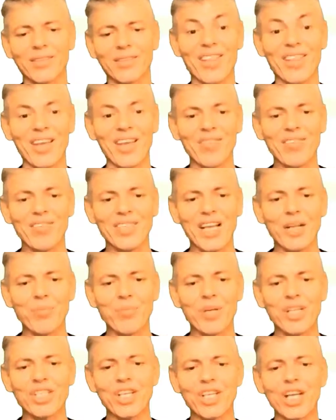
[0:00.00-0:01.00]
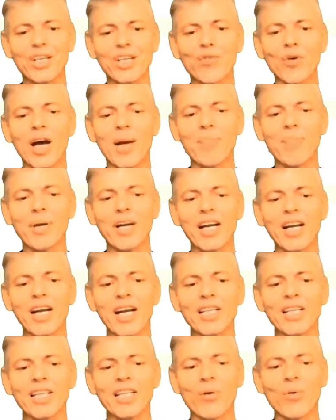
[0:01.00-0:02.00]
The if statement checks for
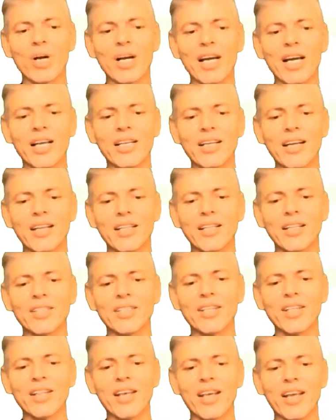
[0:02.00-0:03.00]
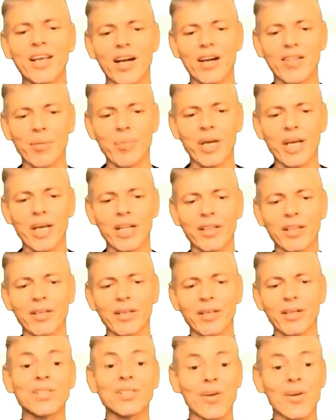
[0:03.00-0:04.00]
uppercase and lowercase letters in the alphabet,
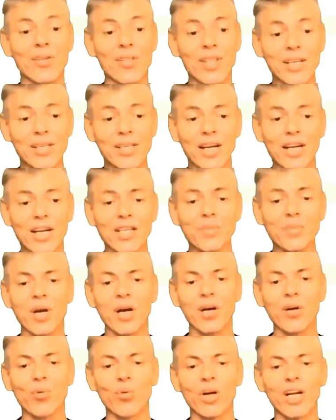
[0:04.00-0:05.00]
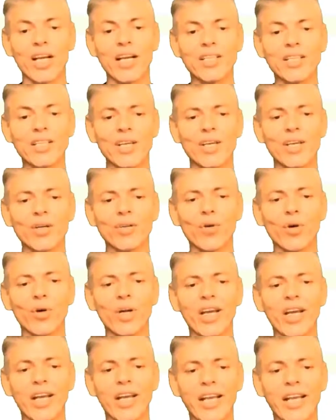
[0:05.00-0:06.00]
so this else block will execute for
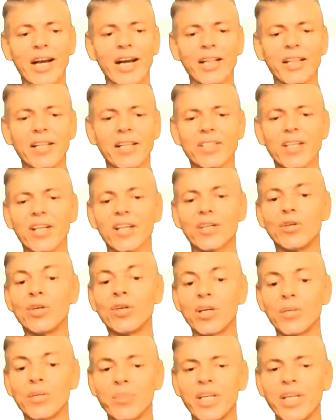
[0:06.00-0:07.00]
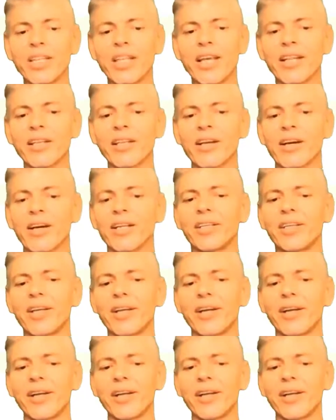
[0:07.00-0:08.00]
any characters that do not meet that
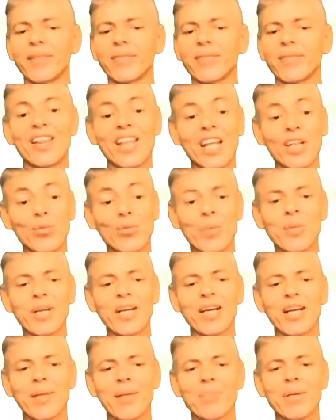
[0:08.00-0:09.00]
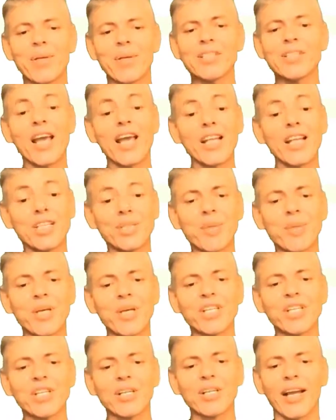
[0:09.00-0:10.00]
criteria. That will be numbers and
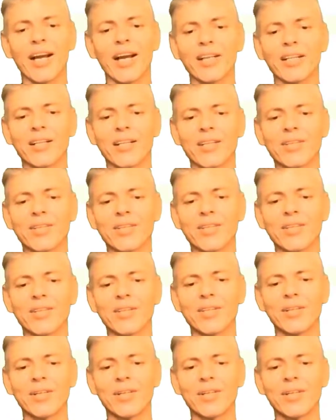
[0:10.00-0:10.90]
special characters.